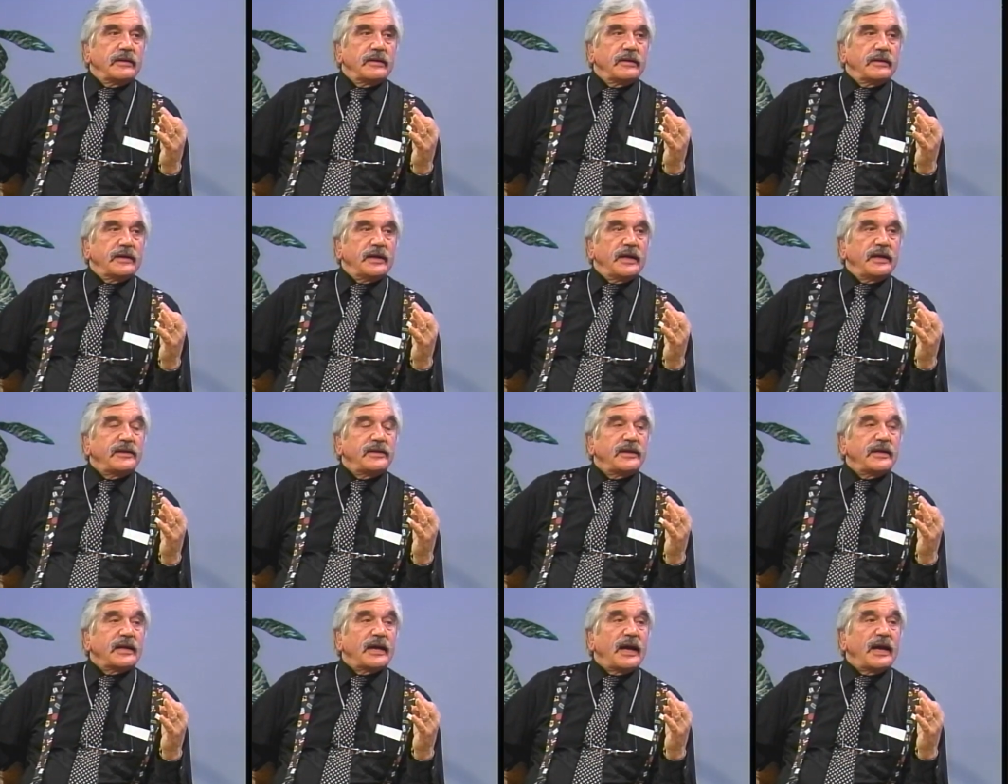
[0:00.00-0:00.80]
They
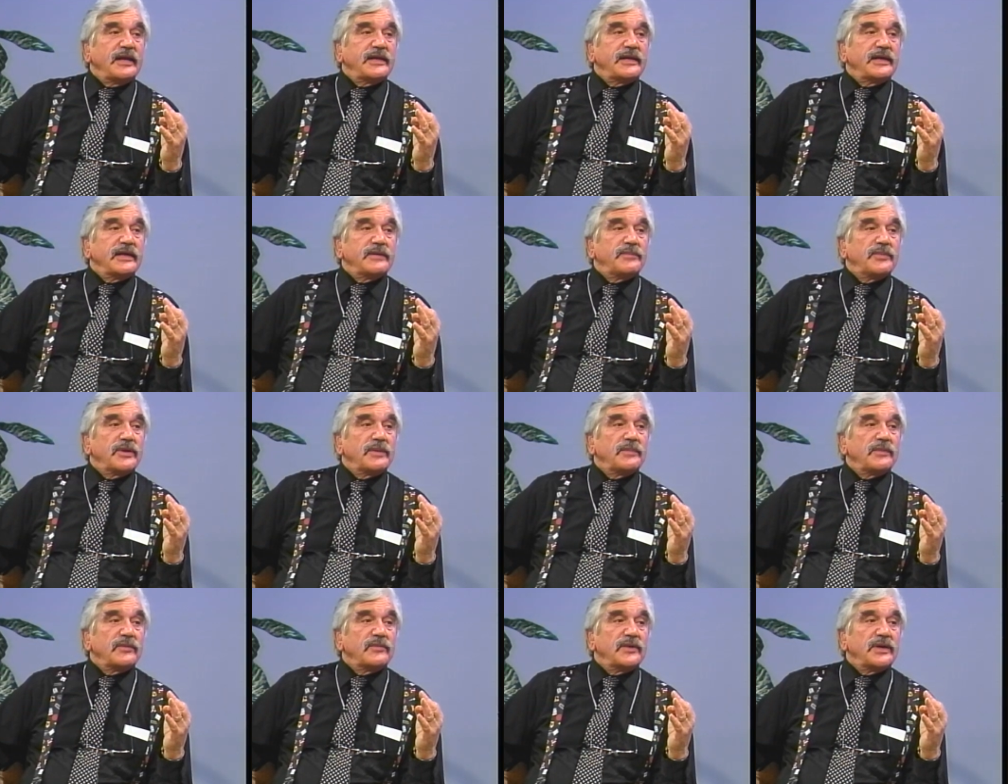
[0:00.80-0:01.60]
think I think
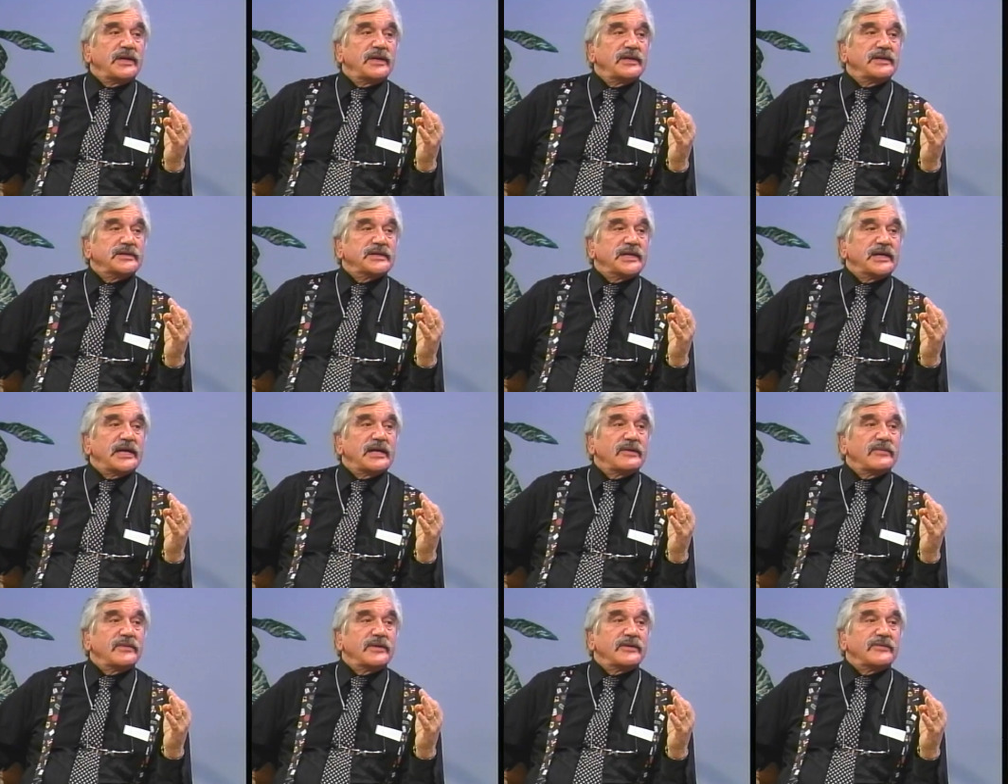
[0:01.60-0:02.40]
Purple Rain is a
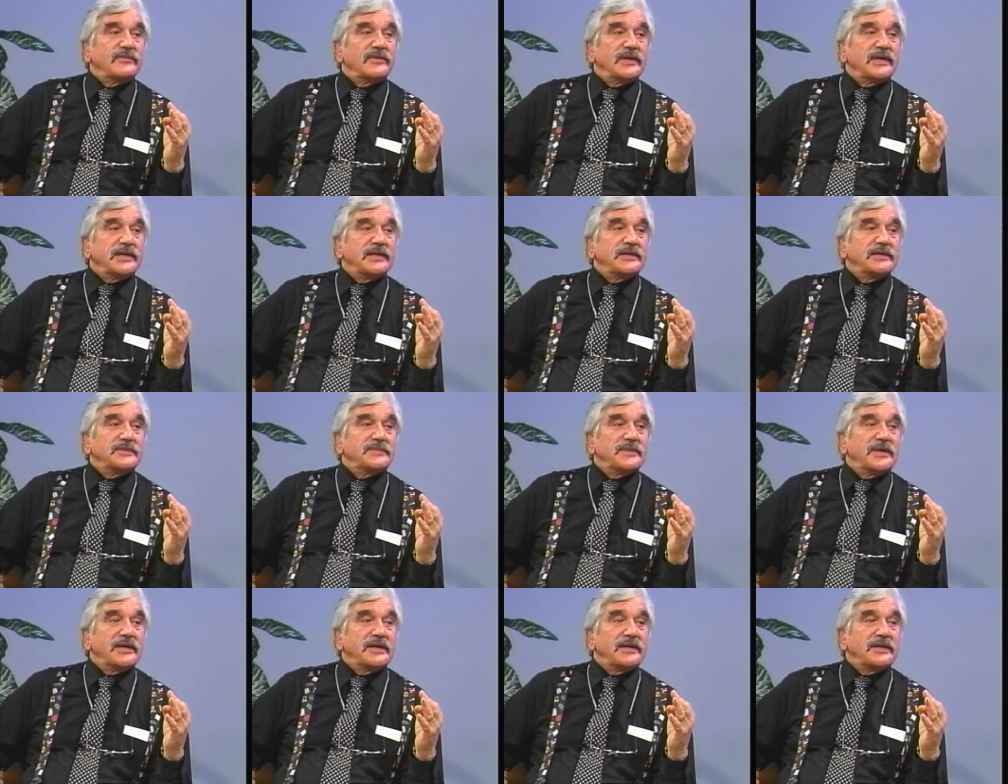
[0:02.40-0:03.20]
heroine for ladies
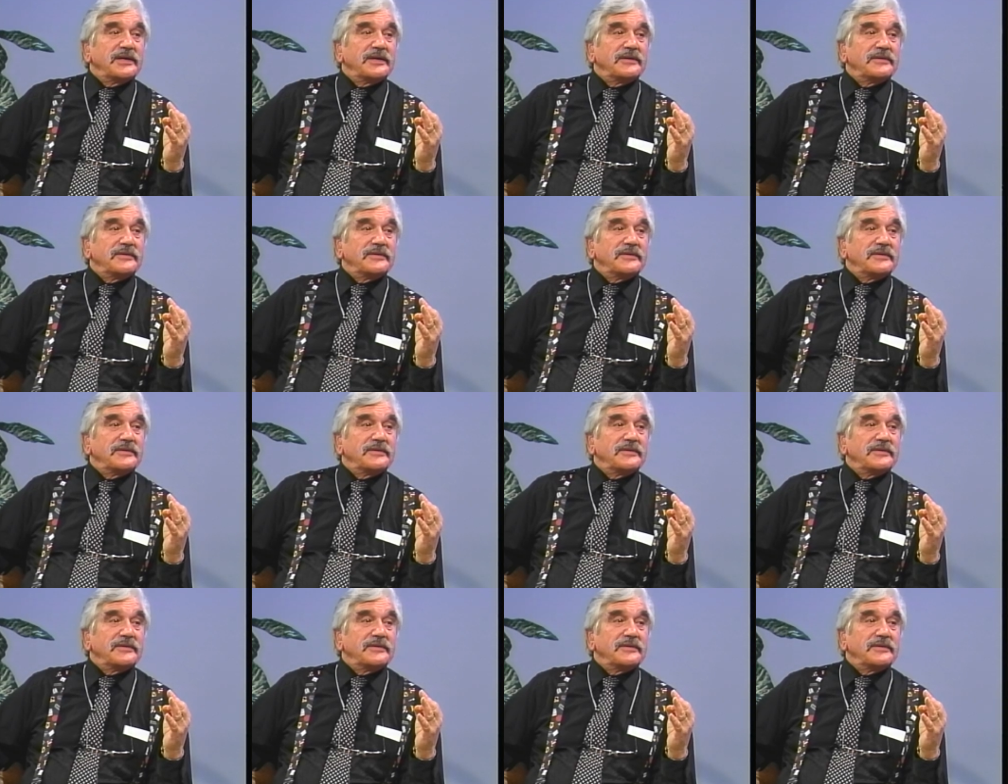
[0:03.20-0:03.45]
my age.